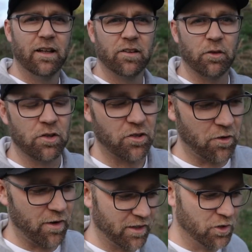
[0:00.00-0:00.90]
So we just got
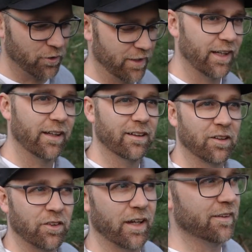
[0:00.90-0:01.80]
around the corner, and it
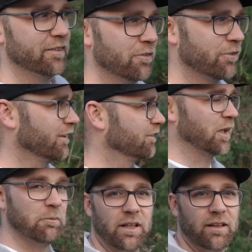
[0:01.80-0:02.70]
looks like it definitely is going
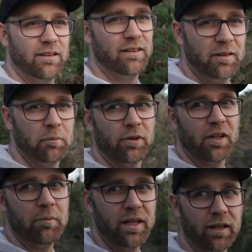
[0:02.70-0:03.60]
to be
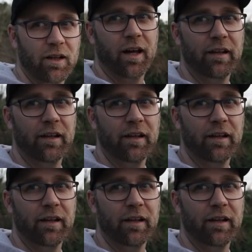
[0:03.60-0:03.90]
pretty mean light